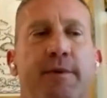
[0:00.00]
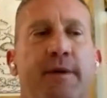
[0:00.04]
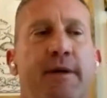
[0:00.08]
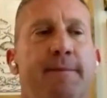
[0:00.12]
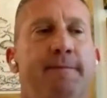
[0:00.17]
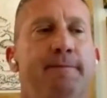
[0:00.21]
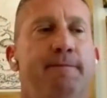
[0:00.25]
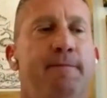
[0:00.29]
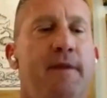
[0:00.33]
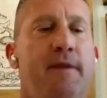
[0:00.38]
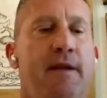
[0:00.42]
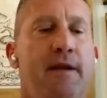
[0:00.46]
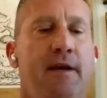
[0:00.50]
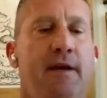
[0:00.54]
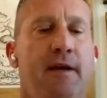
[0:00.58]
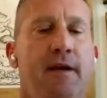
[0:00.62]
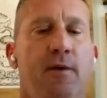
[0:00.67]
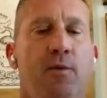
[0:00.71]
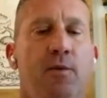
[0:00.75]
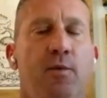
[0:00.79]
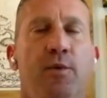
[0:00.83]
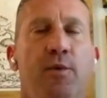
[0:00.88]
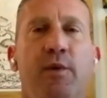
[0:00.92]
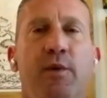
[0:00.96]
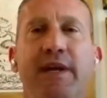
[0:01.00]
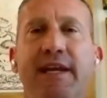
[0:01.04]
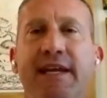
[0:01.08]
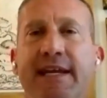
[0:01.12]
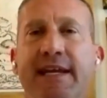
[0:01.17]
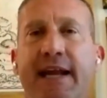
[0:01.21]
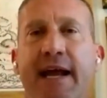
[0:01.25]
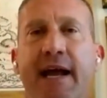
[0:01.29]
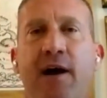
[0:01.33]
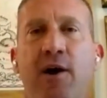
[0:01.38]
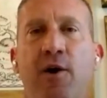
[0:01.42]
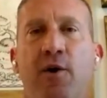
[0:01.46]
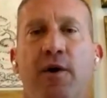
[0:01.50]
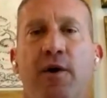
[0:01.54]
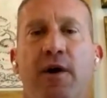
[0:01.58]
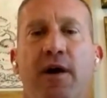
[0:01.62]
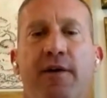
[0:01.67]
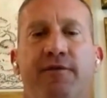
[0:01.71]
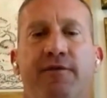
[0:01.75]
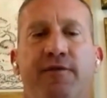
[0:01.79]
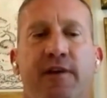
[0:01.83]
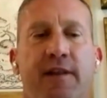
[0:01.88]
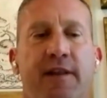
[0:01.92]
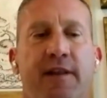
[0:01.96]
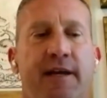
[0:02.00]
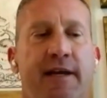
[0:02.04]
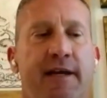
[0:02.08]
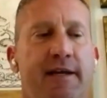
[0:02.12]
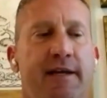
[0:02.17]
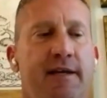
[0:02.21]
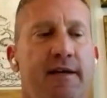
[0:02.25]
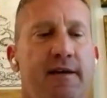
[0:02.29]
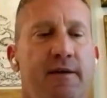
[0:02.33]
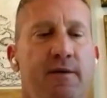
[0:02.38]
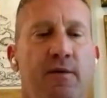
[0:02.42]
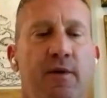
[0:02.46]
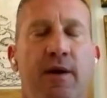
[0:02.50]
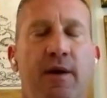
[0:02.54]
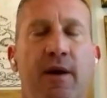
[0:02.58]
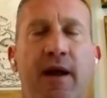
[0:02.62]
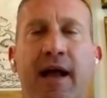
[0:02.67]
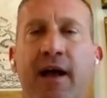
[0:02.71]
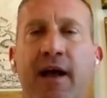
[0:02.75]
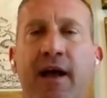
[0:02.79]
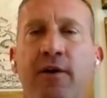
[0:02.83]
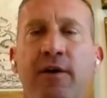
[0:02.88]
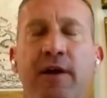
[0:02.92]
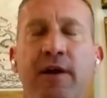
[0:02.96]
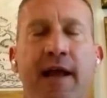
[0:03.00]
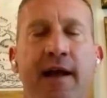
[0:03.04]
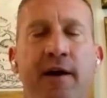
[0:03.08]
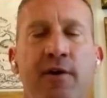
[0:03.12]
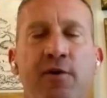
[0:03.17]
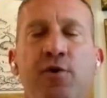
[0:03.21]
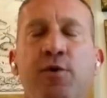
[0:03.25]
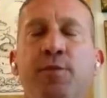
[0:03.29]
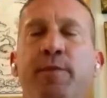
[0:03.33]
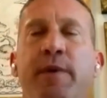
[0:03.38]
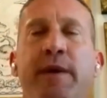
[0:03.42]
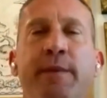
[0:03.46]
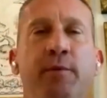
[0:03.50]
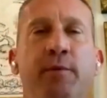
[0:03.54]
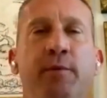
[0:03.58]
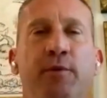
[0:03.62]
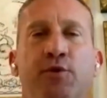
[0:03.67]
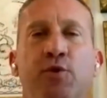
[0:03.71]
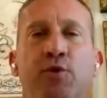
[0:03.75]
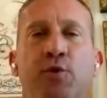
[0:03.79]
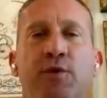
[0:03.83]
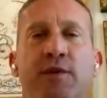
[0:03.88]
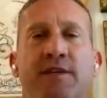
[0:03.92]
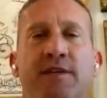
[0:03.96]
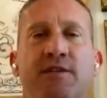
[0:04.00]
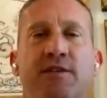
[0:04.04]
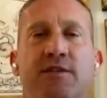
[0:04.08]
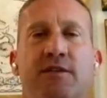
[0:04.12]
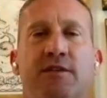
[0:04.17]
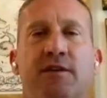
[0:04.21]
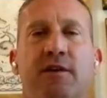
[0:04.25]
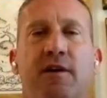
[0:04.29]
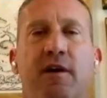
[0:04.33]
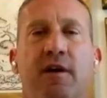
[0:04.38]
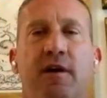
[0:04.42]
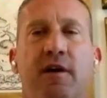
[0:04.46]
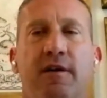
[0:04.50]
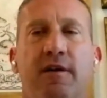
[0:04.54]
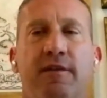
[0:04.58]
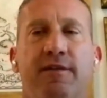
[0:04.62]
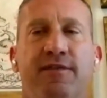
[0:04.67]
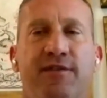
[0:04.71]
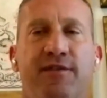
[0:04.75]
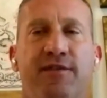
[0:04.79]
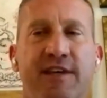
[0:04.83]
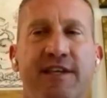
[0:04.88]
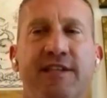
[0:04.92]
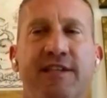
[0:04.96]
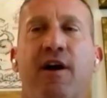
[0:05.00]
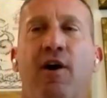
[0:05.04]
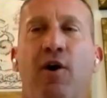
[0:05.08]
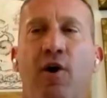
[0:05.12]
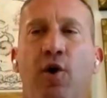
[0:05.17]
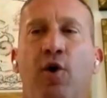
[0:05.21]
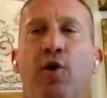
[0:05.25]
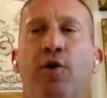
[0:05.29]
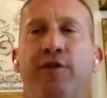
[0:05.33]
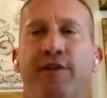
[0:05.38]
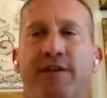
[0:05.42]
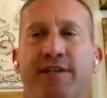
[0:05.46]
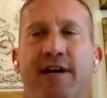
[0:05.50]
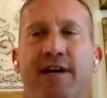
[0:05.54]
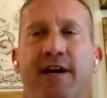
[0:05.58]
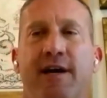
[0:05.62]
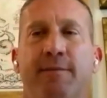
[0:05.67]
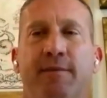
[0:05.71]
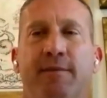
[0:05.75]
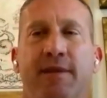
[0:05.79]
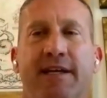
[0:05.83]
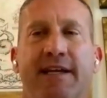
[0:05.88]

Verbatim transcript: But when we eat out, I feel like, how how do people do this, this all the time?